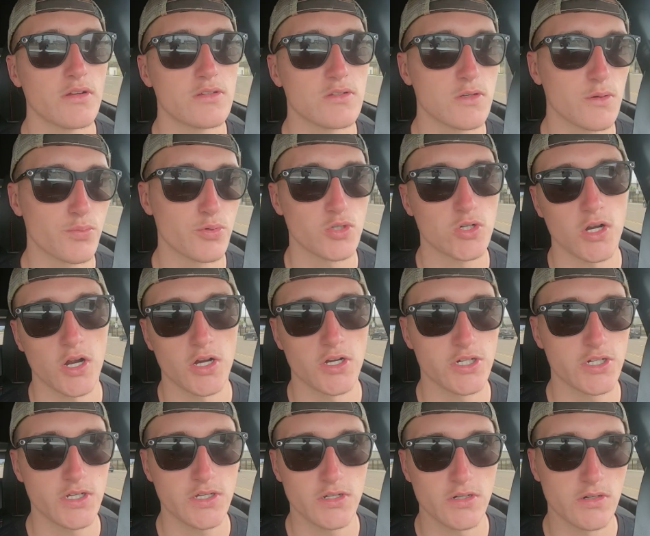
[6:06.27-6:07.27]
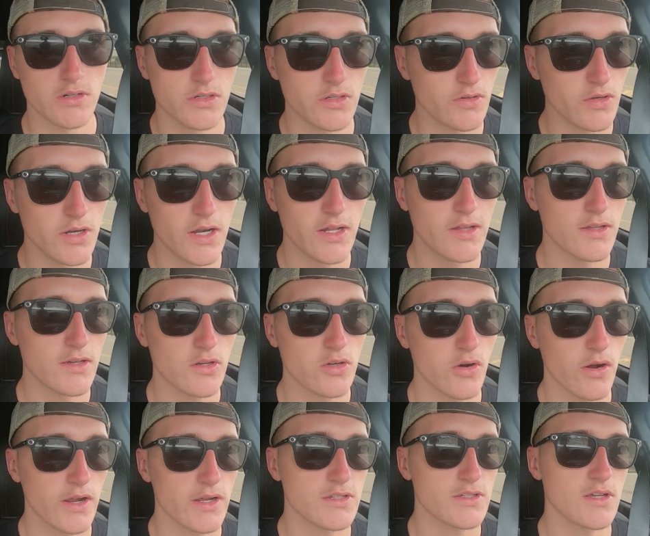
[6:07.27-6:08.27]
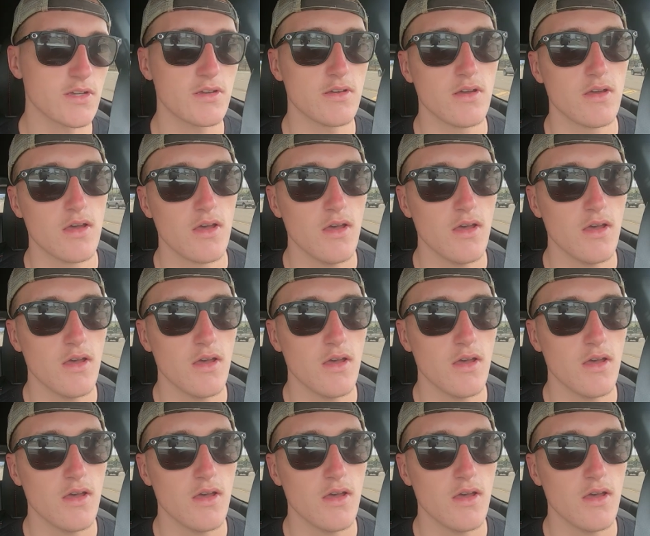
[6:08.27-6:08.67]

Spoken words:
supercharging or doing anything crazy,